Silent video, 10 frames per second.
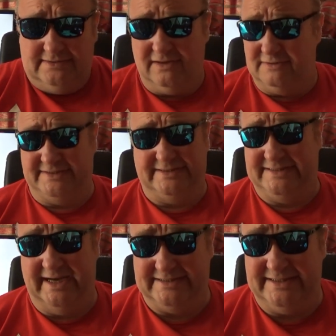lots of
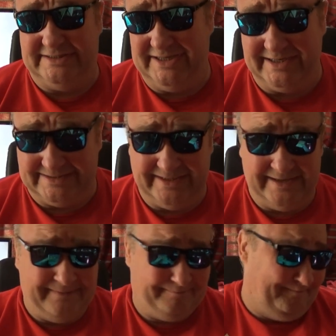sexy chicks
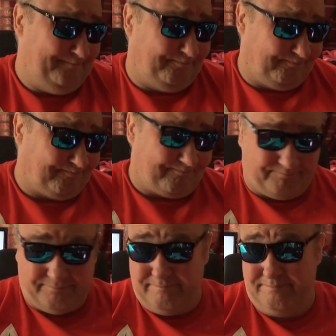in
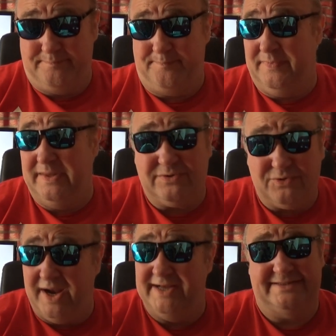it,
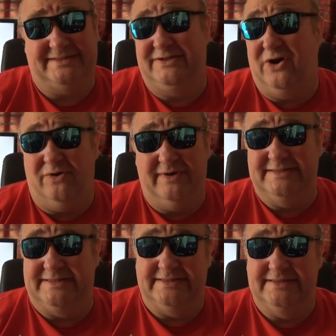great
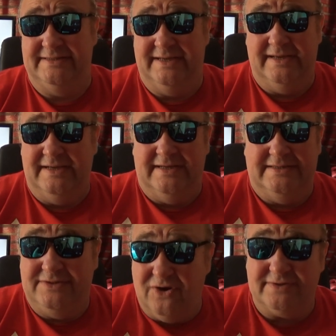stories.
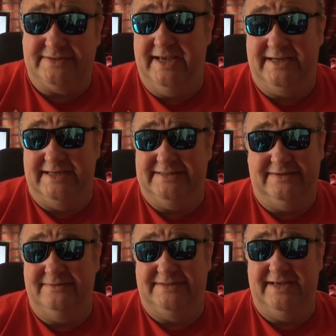Don't take it
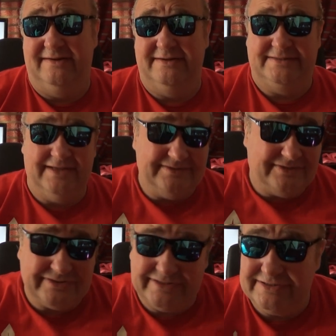too seriously,
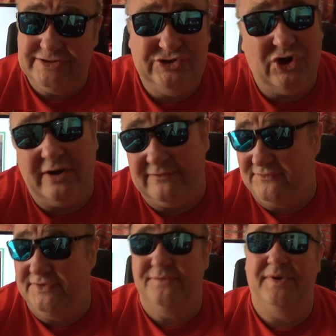just enjoy it
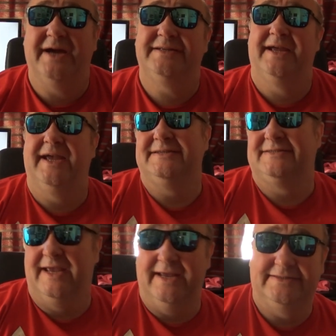for the ride it
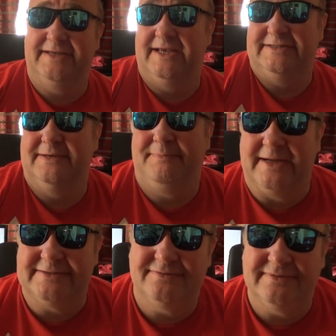is. It takes you
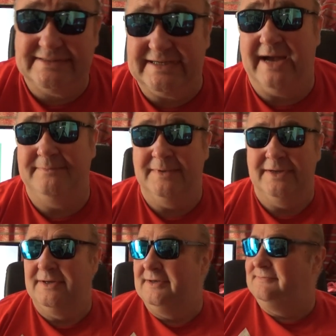back to a time
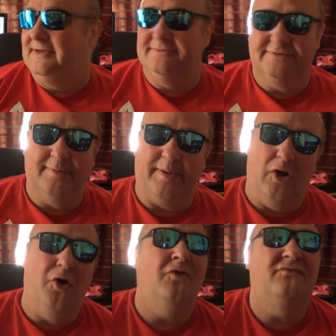when it was
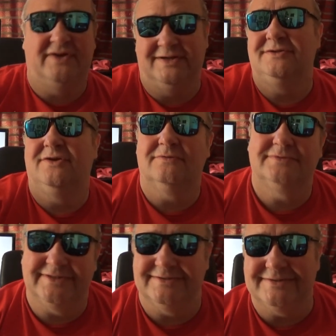about
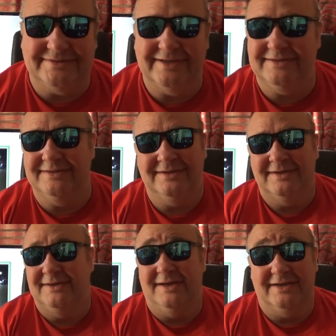overindulgence and,
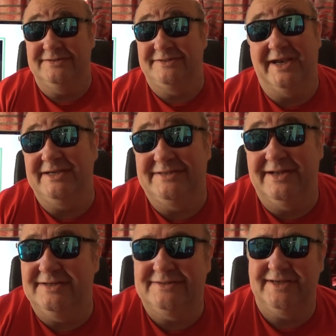and
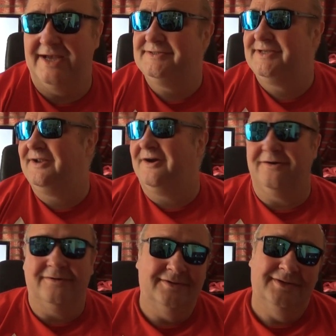cheesiness. And you
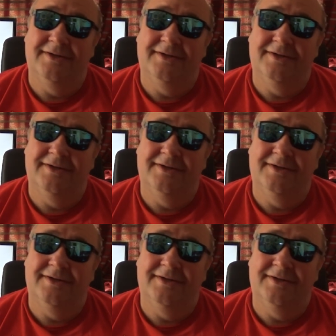know,